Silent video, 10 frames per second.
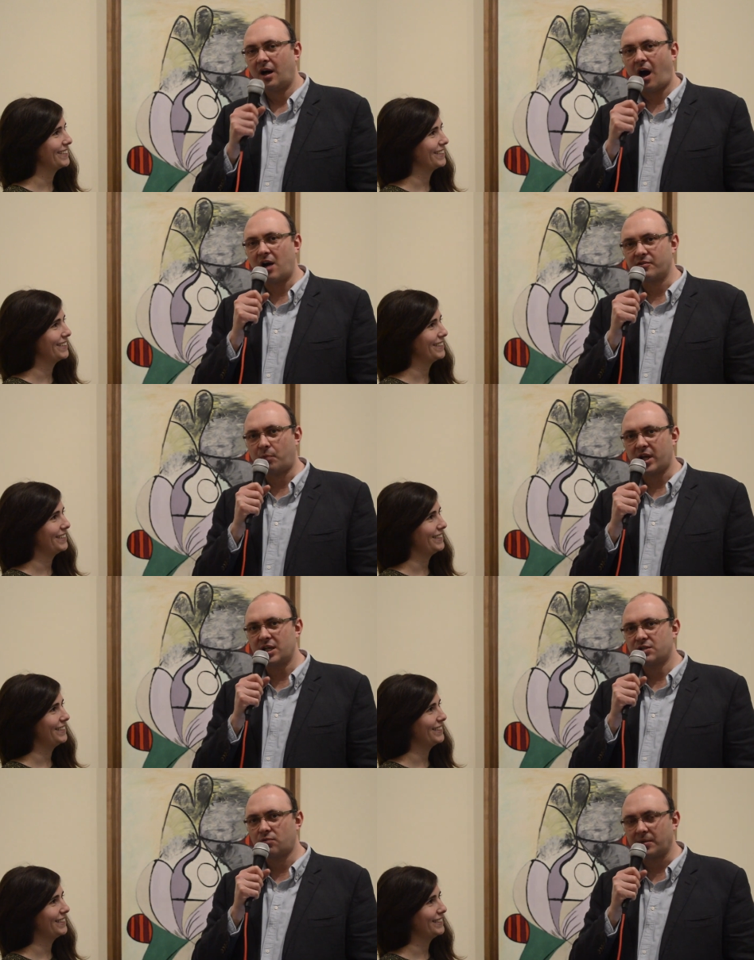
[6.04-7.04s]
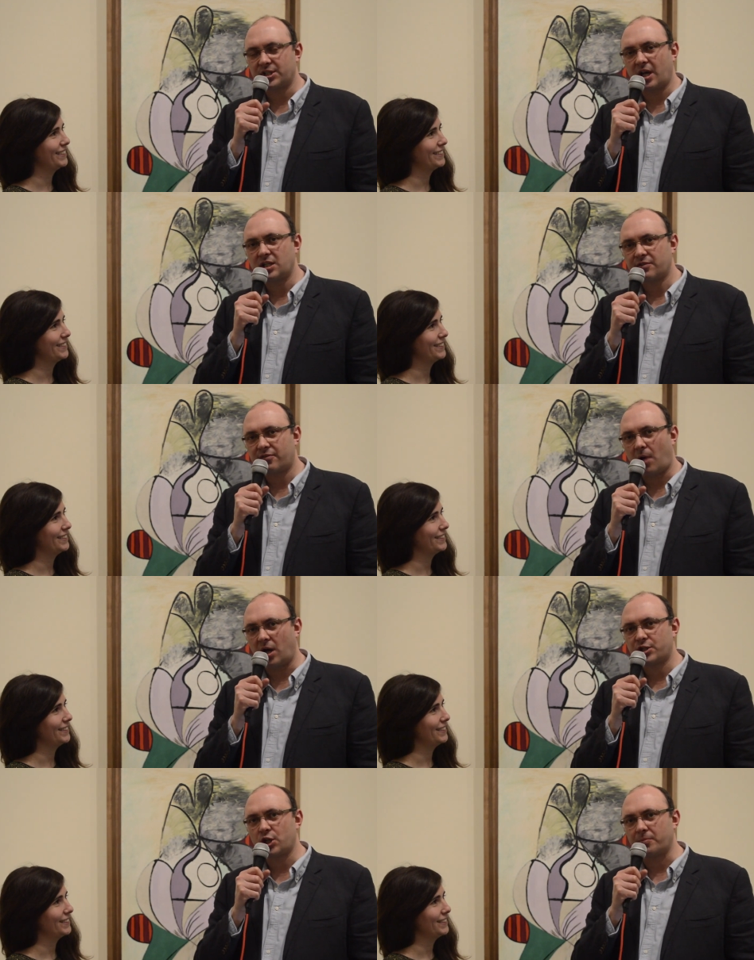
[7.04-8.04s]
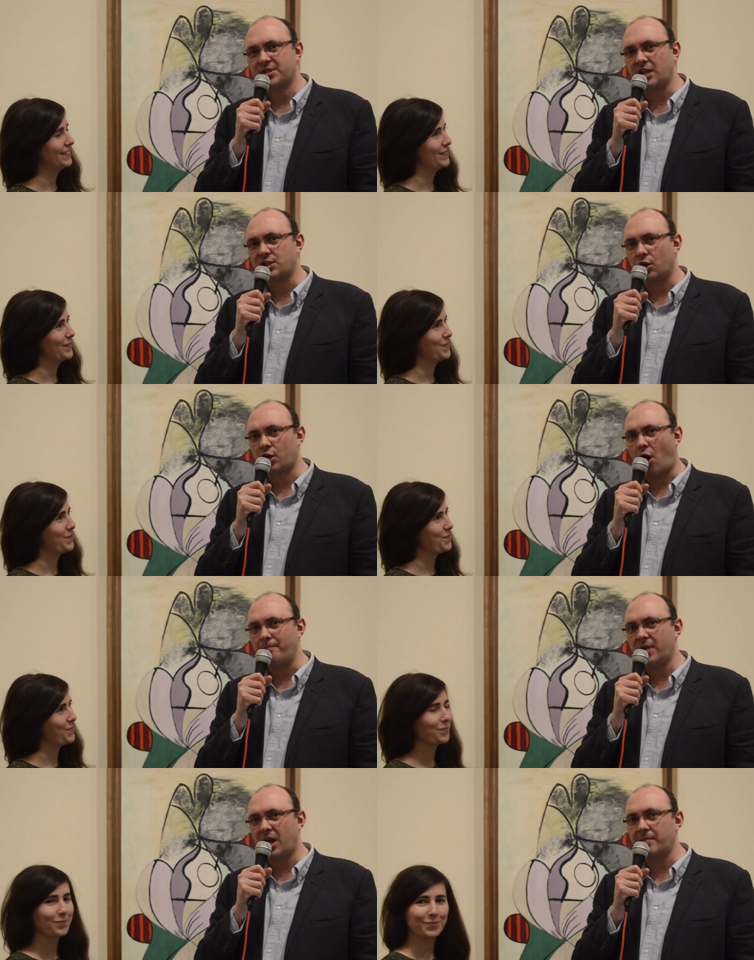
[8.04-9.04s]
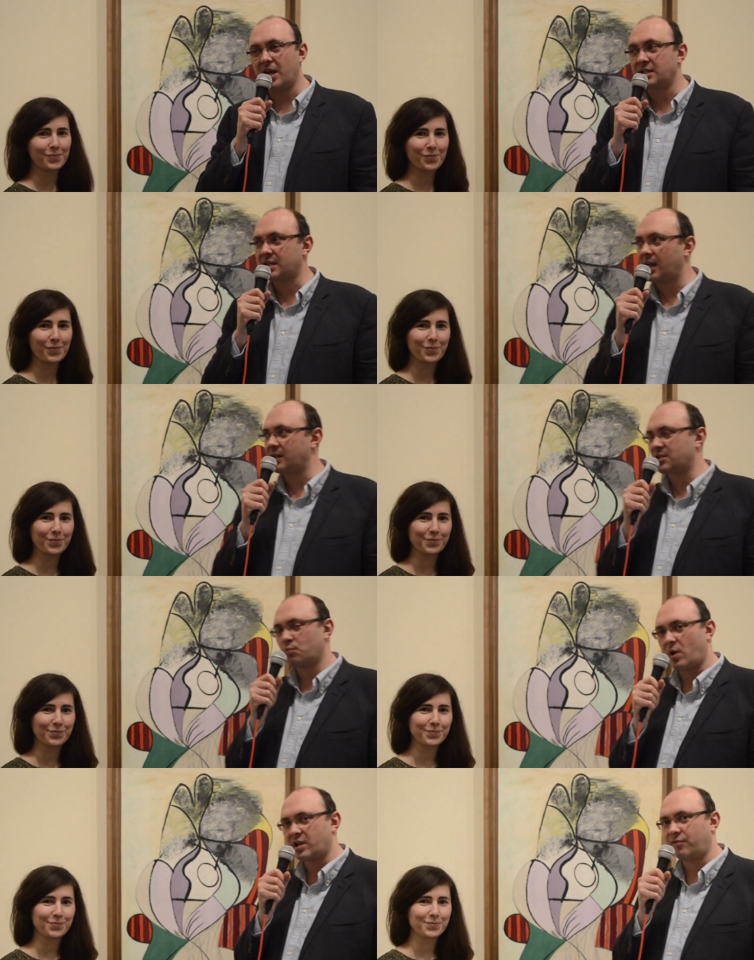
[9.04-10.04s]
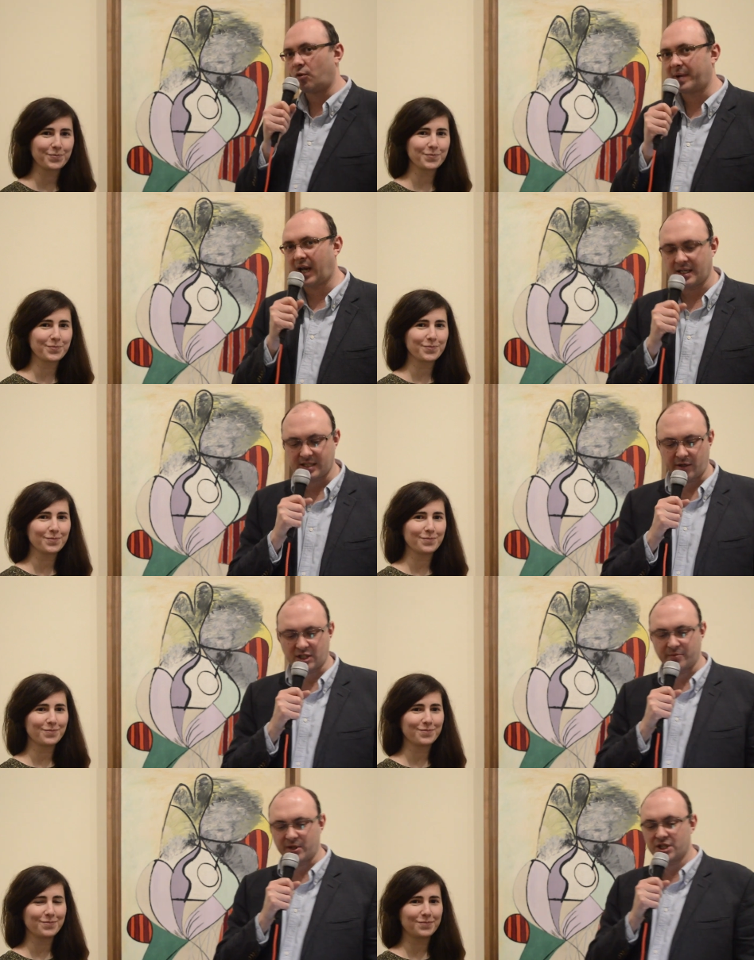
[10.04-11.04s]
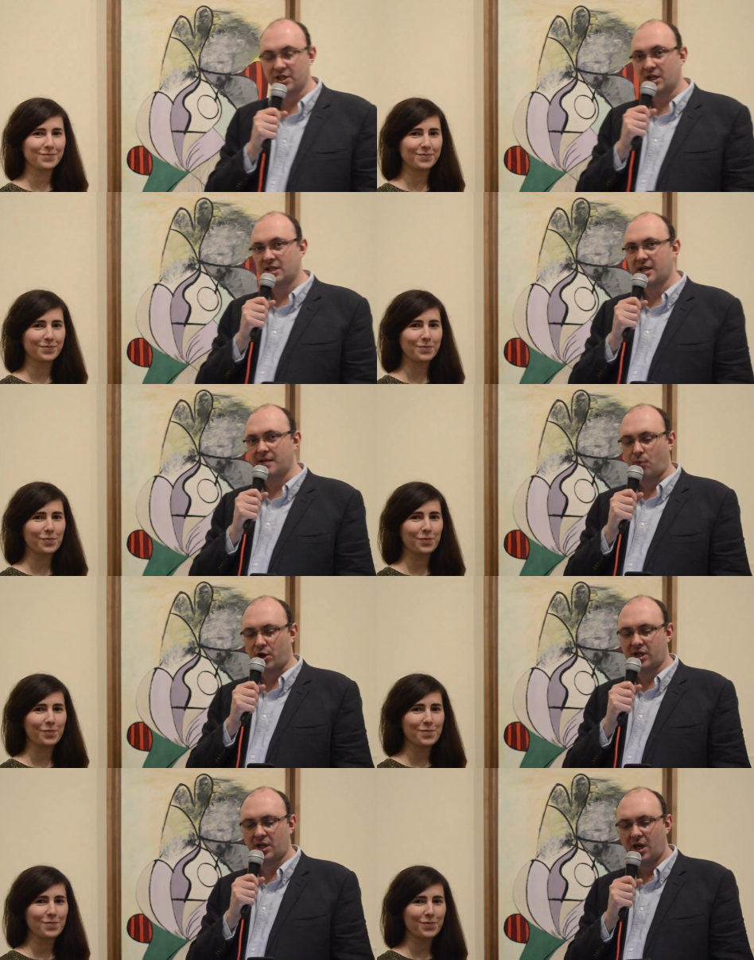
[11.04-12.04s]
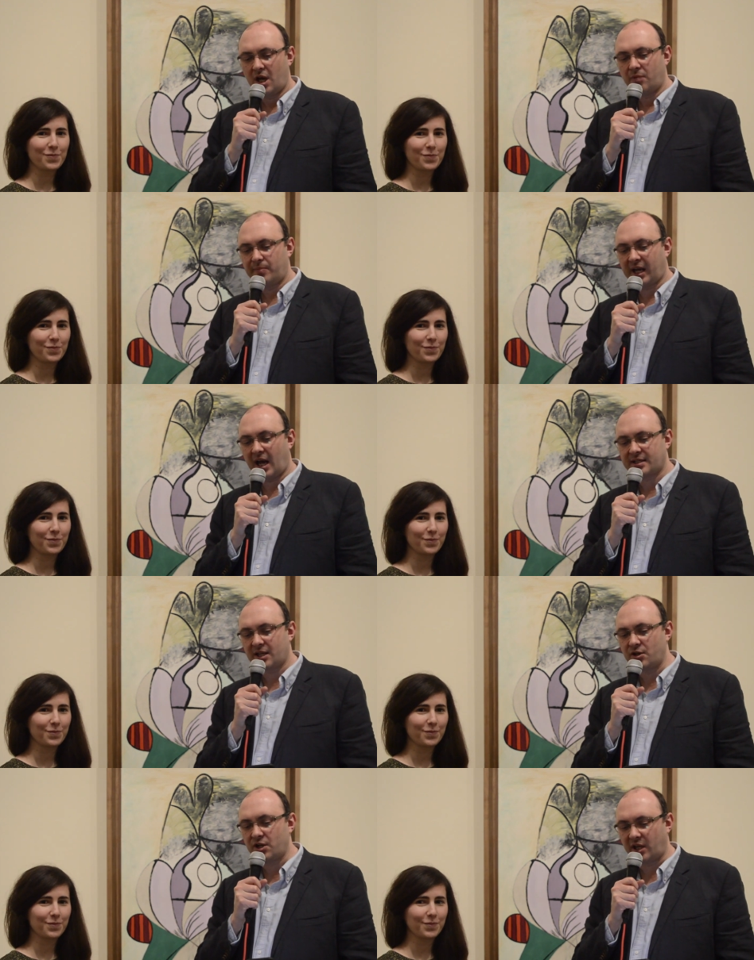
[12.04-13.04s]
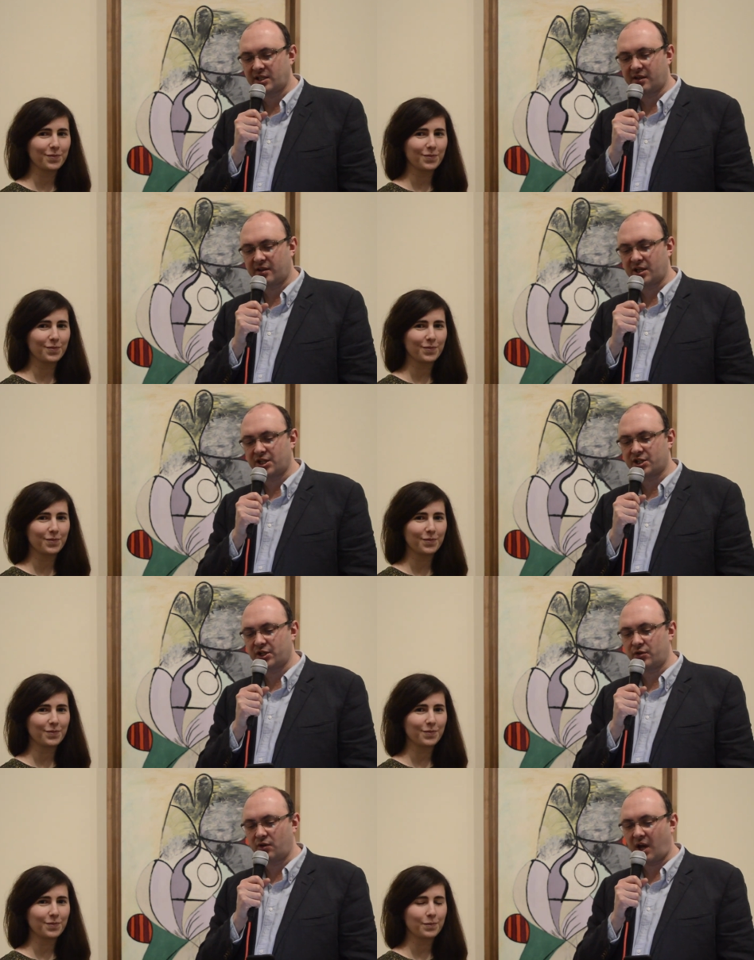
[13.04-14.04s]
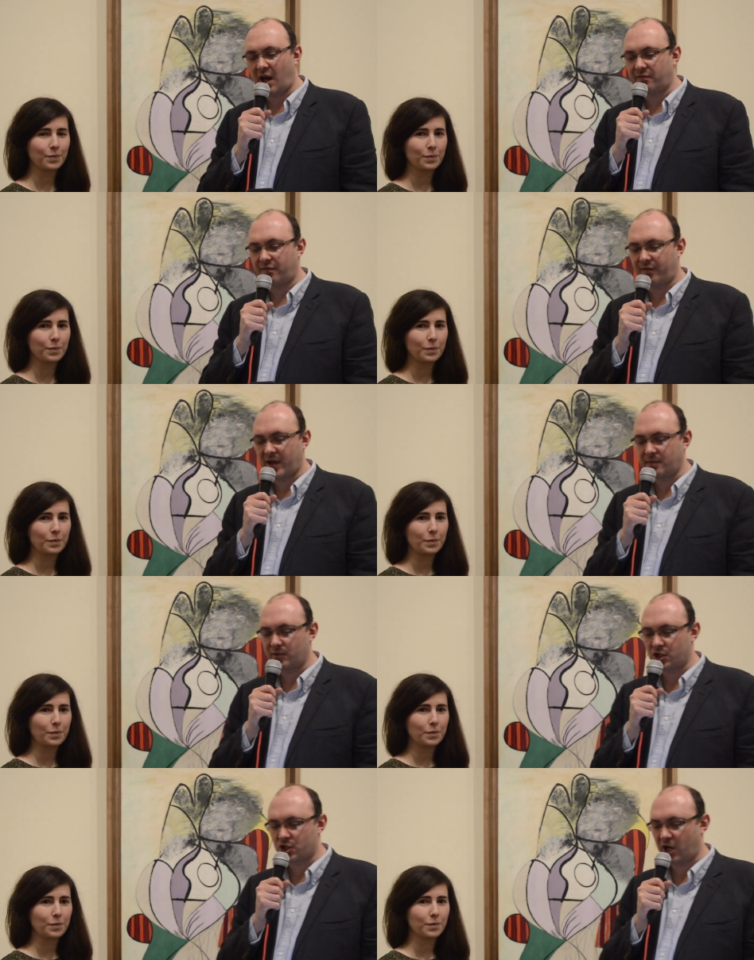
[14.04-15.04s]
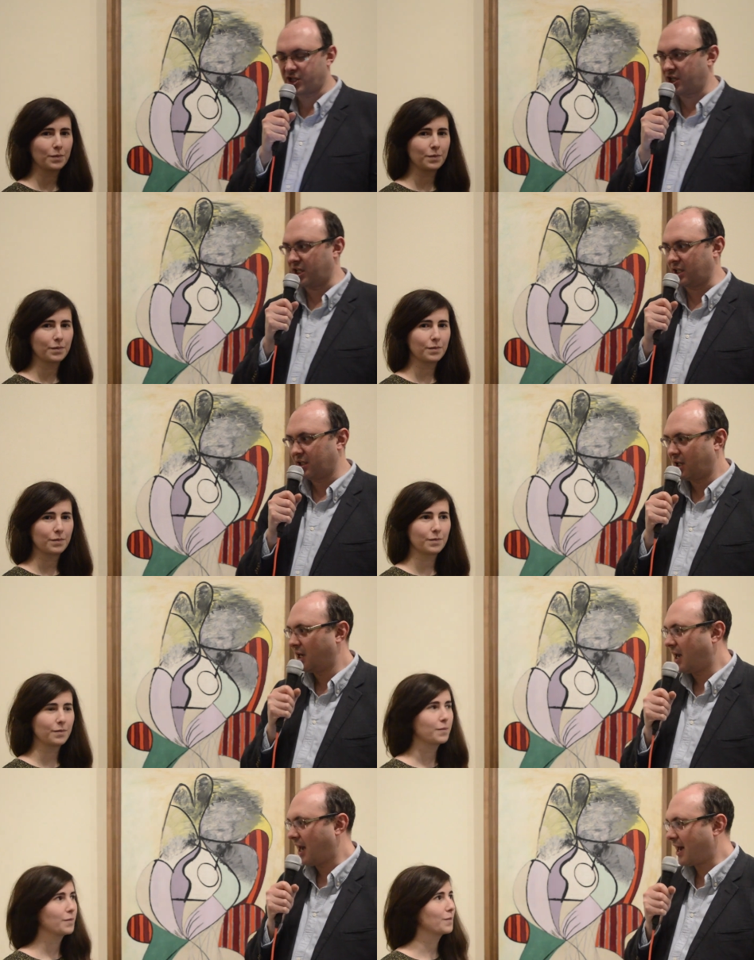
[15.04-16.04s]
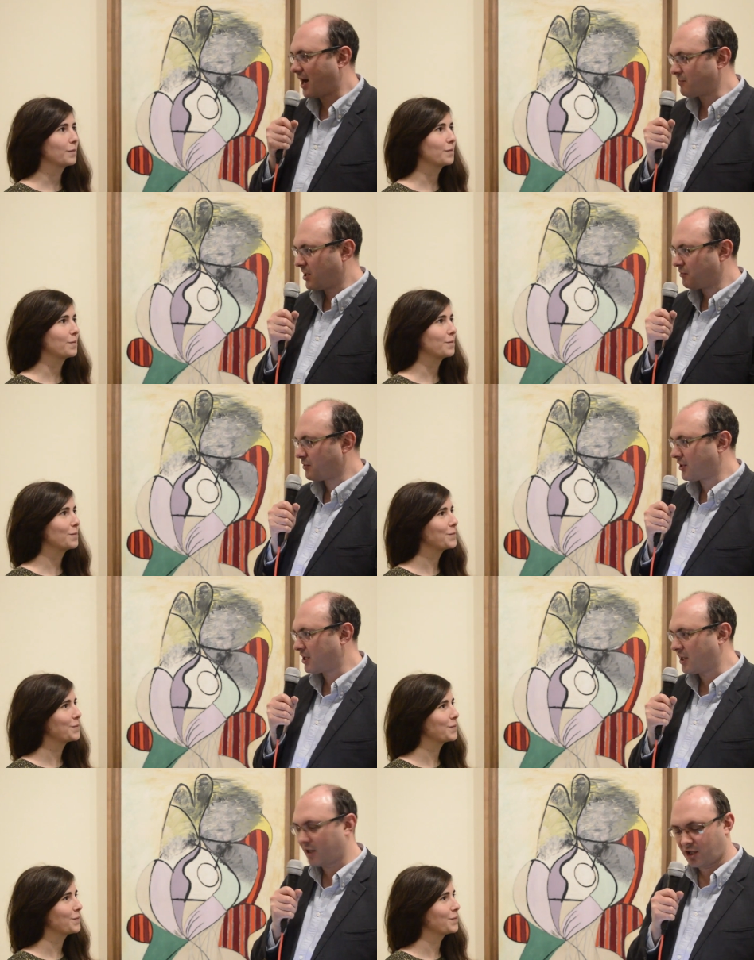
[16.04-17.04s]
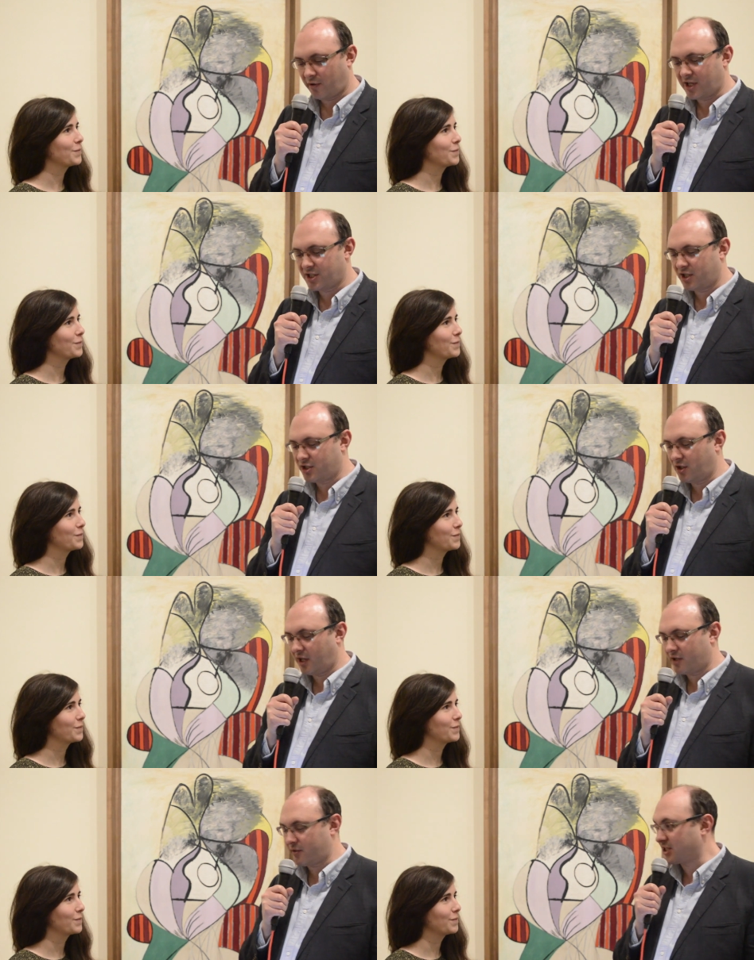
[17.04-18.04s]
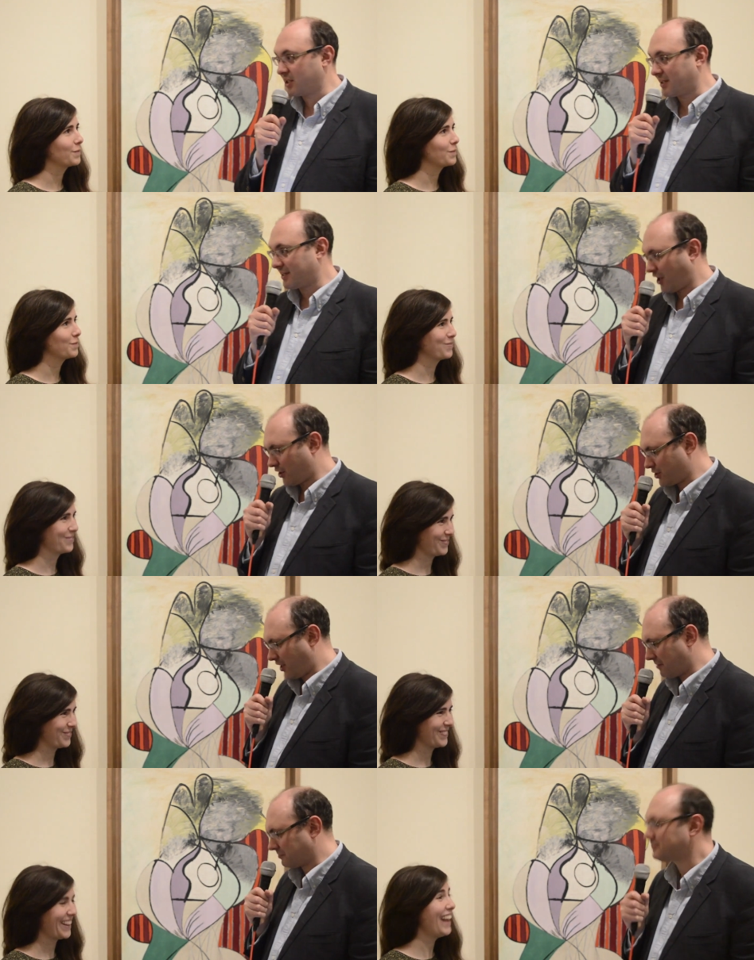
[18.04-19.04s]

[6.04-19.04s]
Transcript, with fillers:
Speaker 1: Hi everybody, it's Robert Dunt from ArtTop10.com and I'm here today at this wonderful Picasso exhibition at Tate Modern, Picasso 1932, Love, Fame and Tragedy. And I'm here with the uh, curator Juliette Rizzi. Hello Juliette.